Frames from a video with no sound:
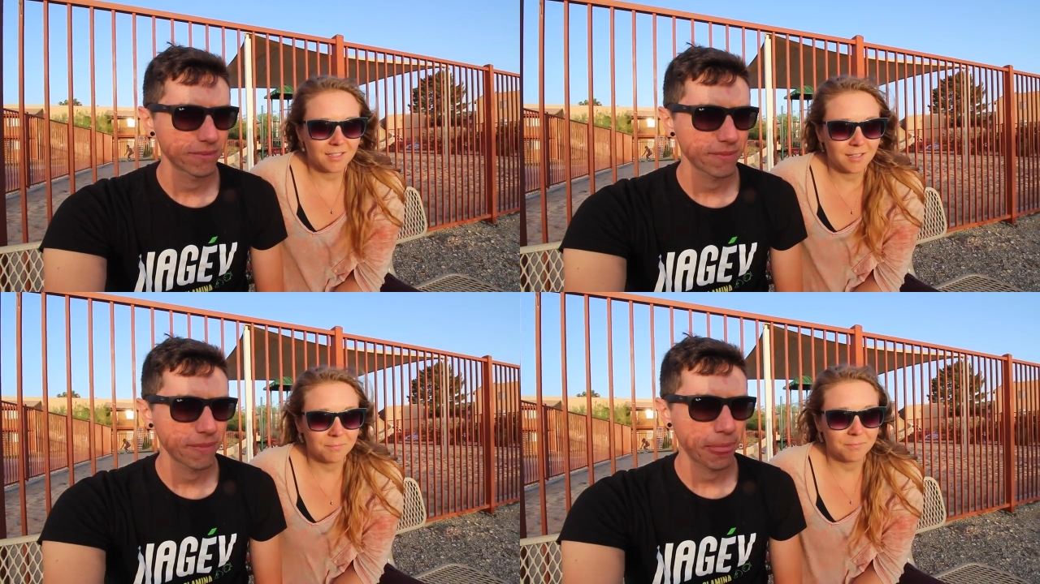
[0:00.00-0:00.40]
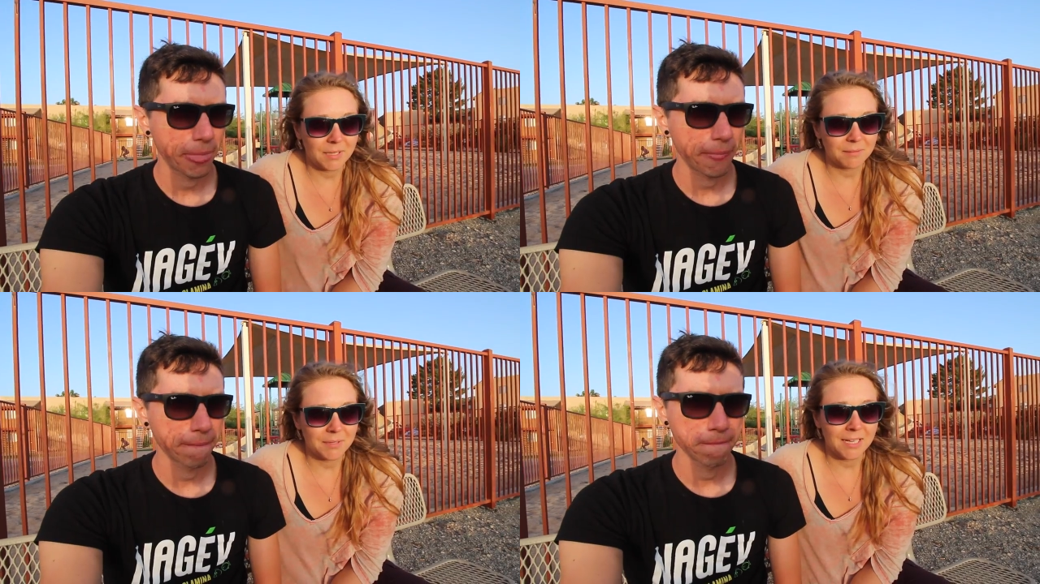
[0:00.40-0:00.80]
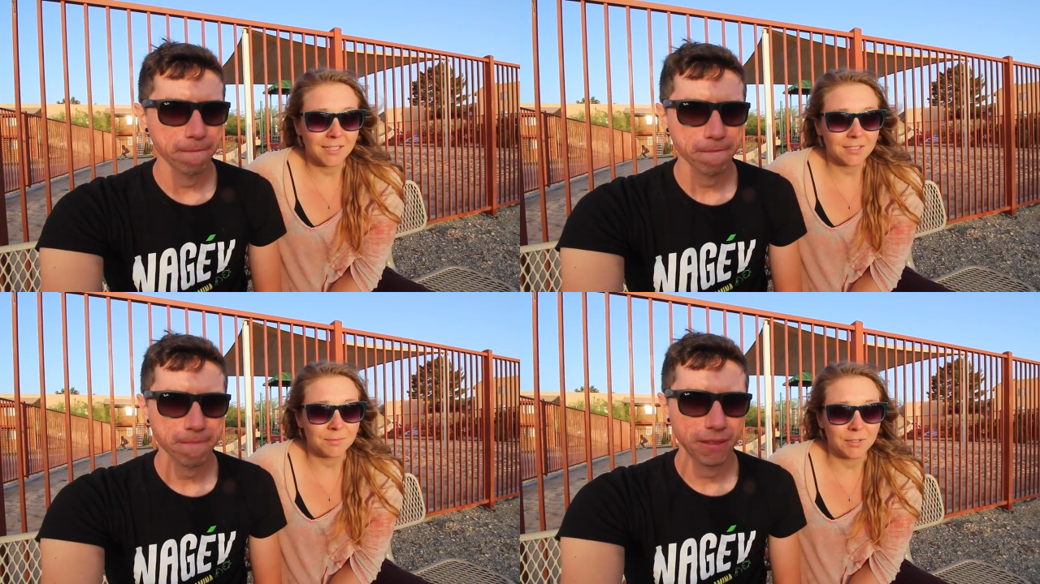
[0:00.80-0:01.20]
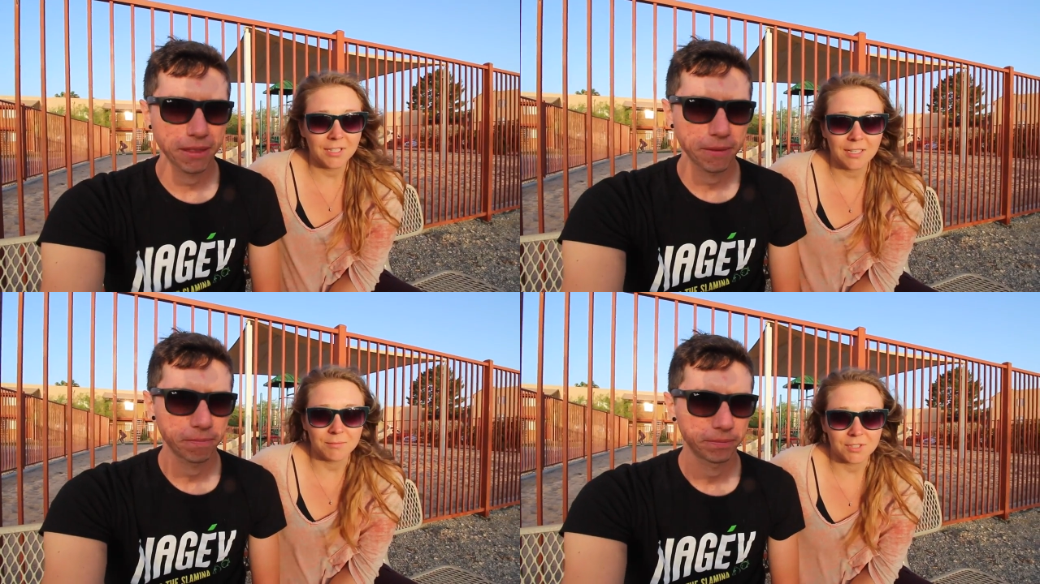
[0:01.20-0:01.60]
Speaker 1: a big banana
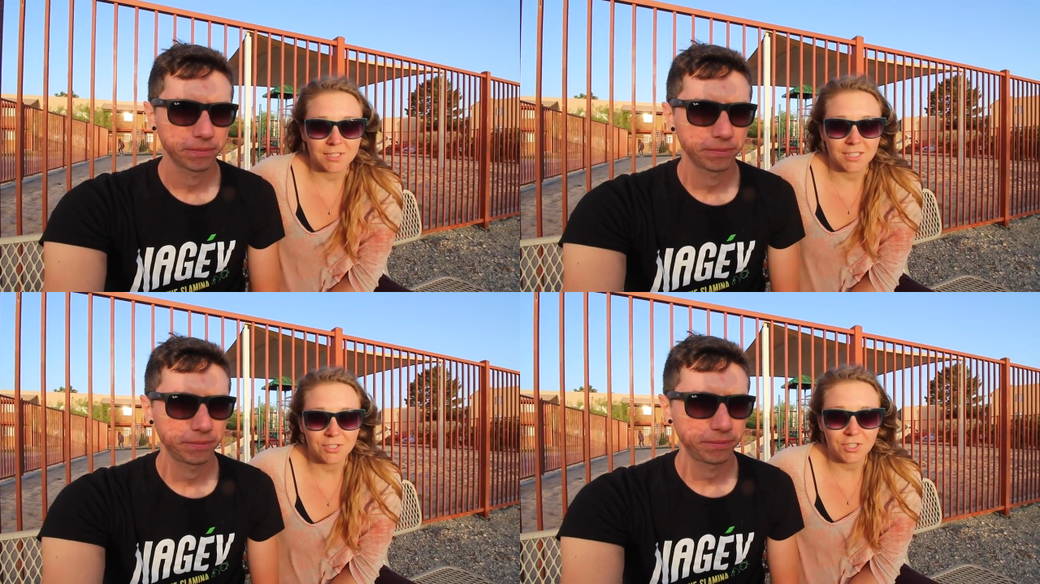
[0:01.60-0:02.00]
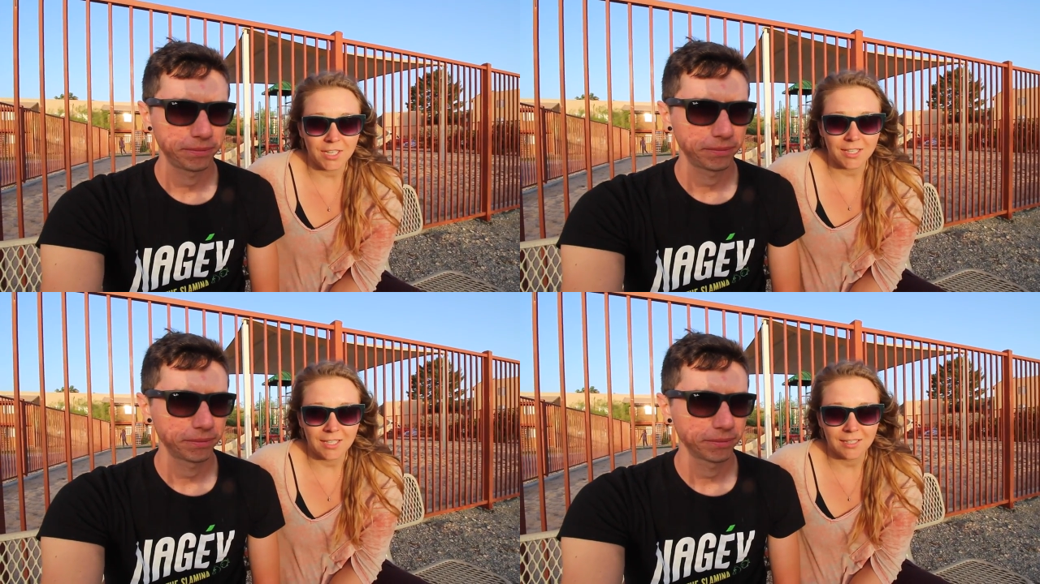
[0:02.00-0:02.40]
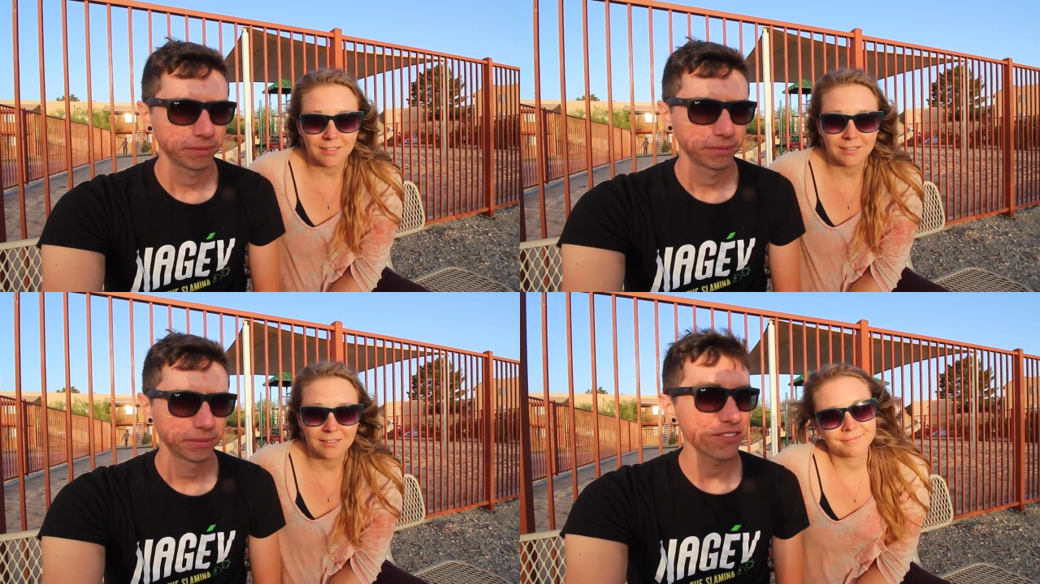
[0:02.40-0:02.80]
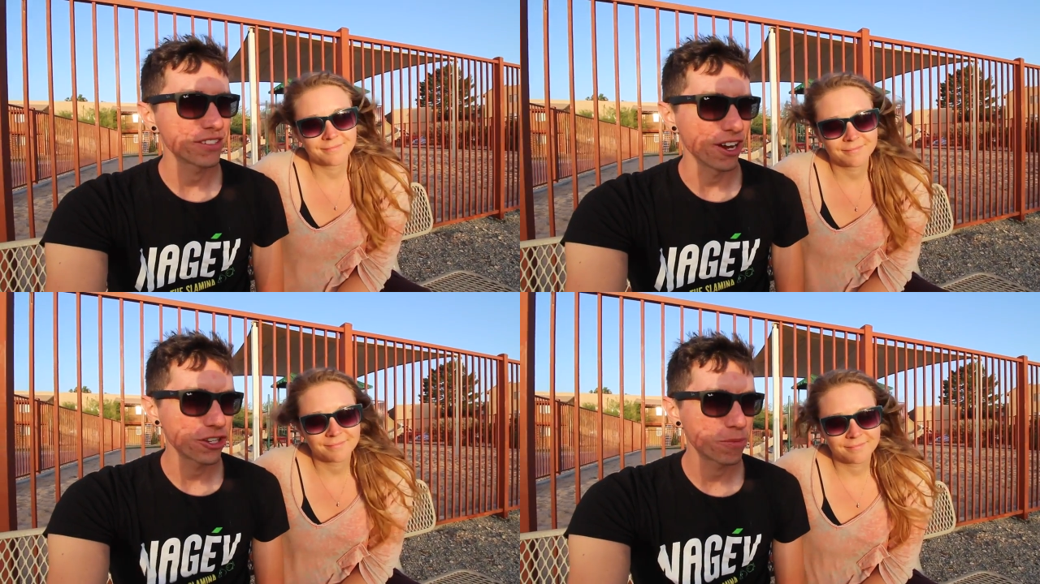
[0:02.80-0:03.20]
smoothie, I'm just like shaky.
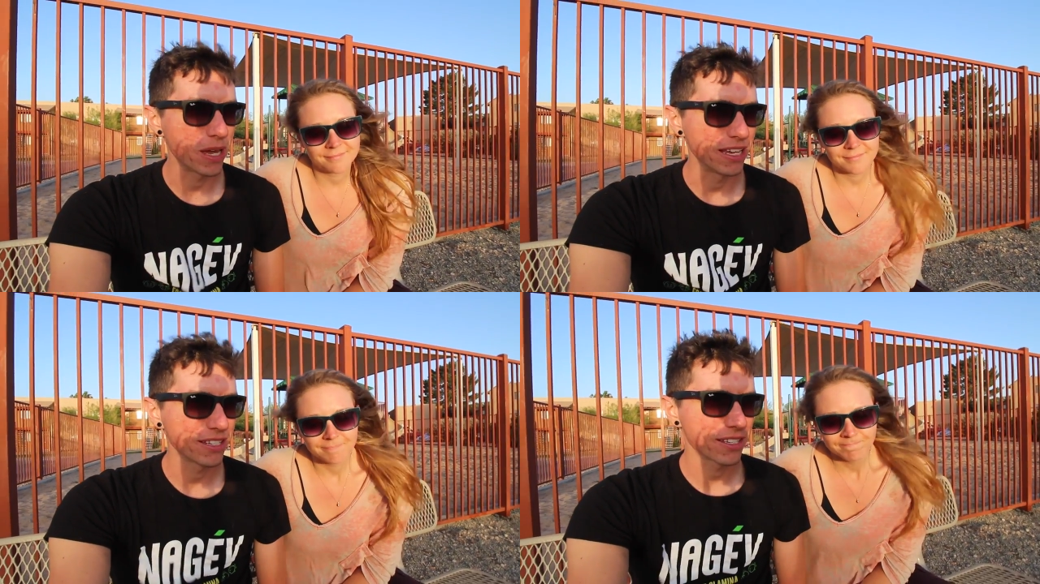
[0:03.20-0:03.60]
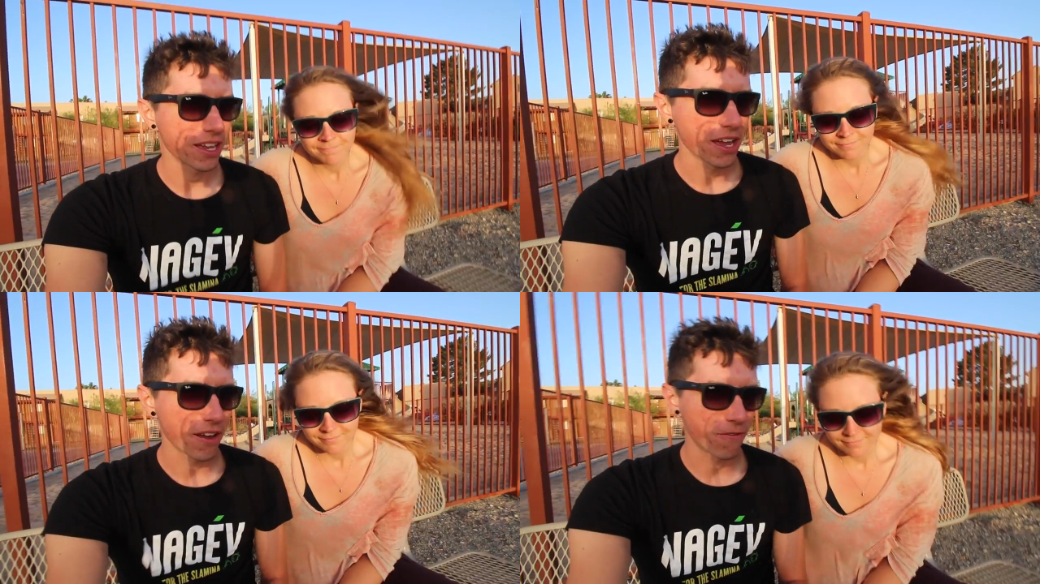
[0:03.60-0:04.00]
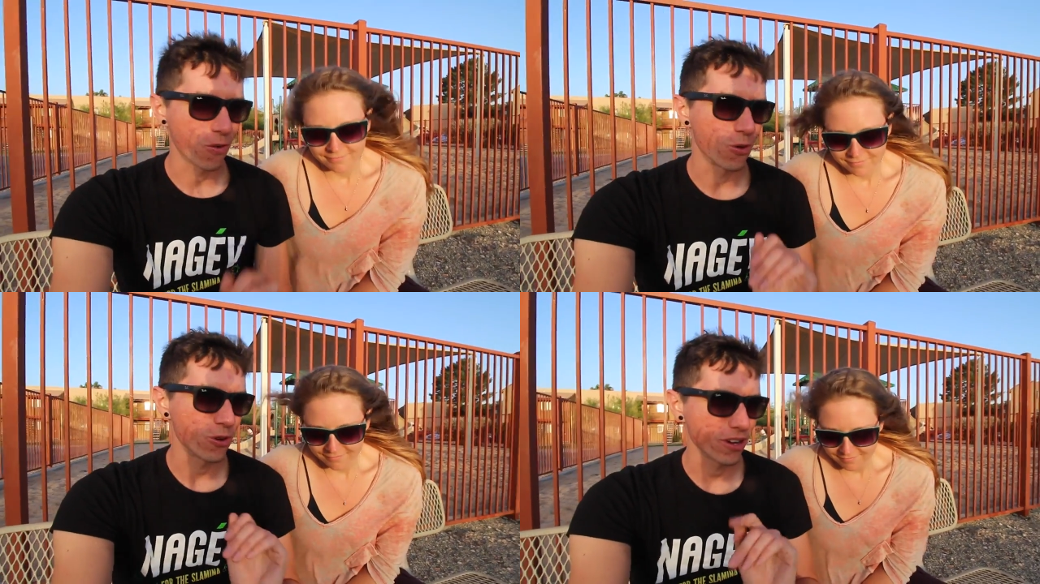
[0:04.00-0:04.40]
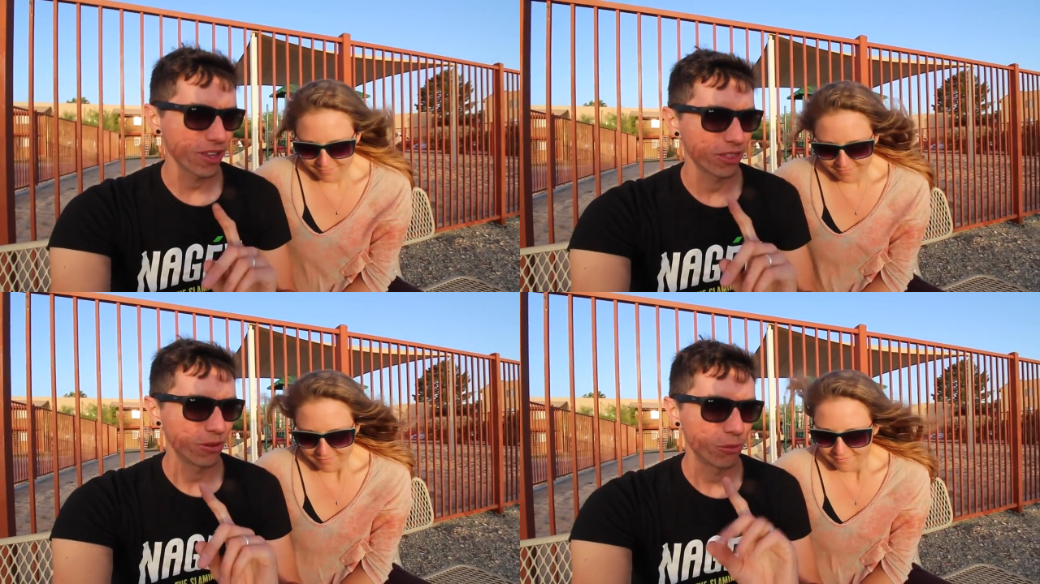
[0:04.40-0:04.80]
Speaker 2: Starch based for
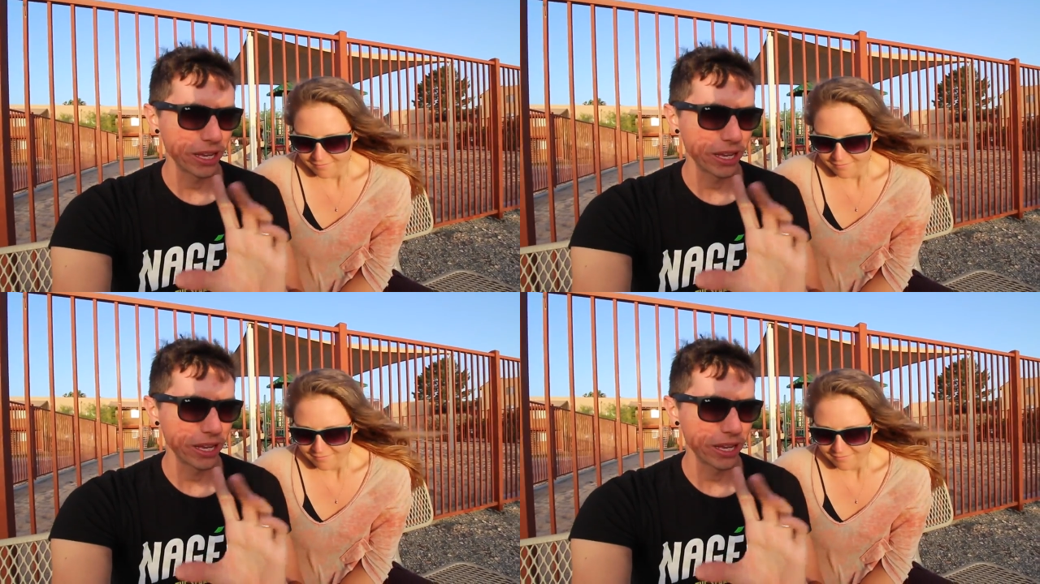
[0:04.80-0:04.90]
the